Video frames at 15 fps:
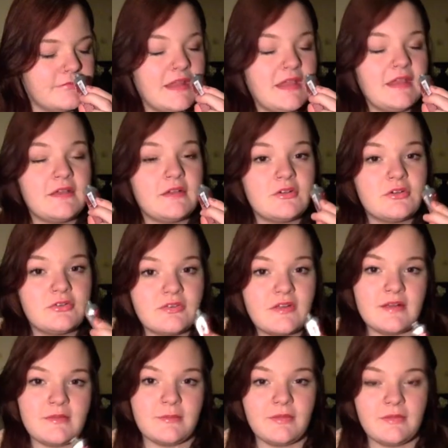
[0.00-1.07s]

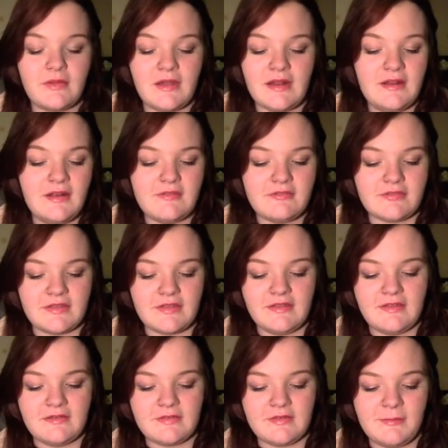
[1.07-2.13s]
incredible. I love it.
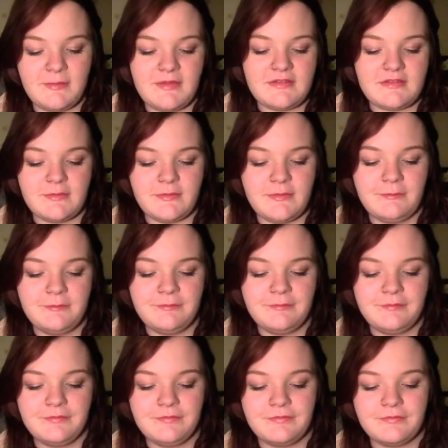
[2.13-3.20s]
I'm going to put some
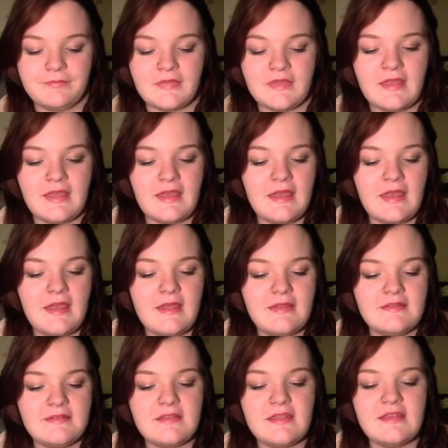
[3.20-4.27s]
on.
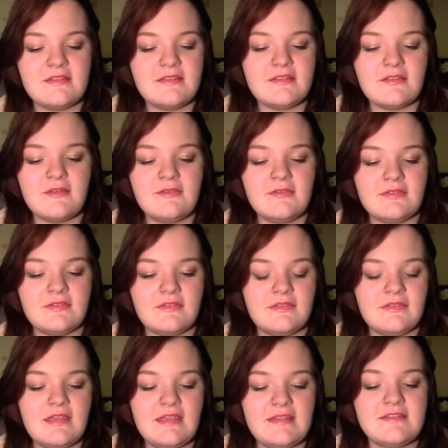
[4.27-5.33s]
And it
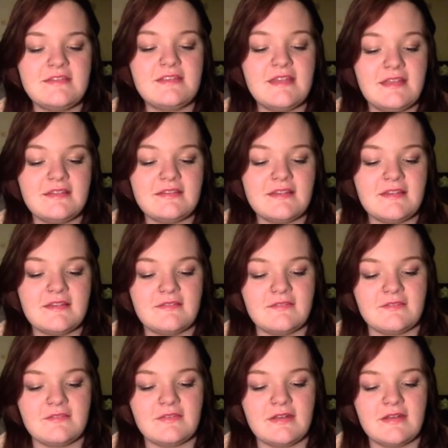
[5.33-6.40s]
sinks in
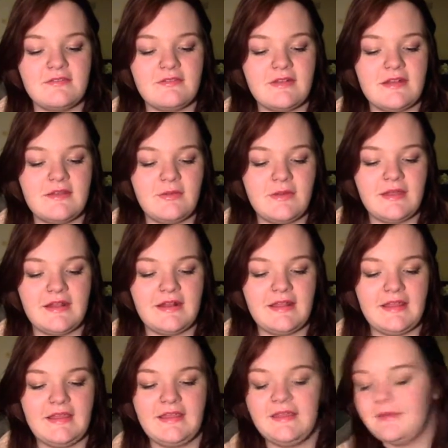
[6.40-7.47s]
really, really
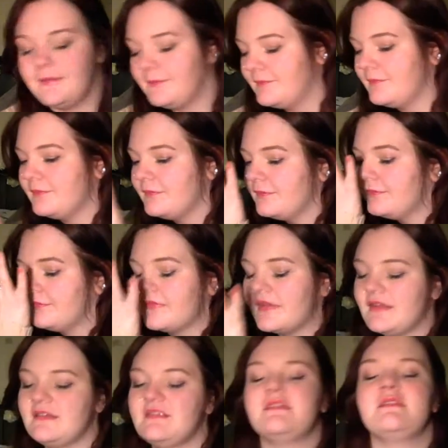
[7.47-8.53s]
quickly.
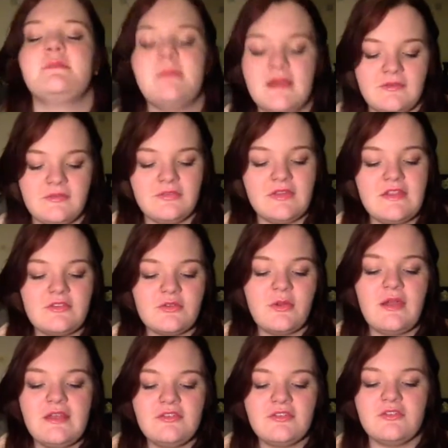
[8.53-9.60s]
It just smells, it's
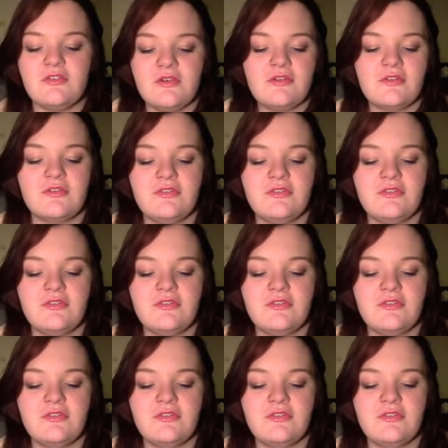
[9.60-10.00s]
quite a strong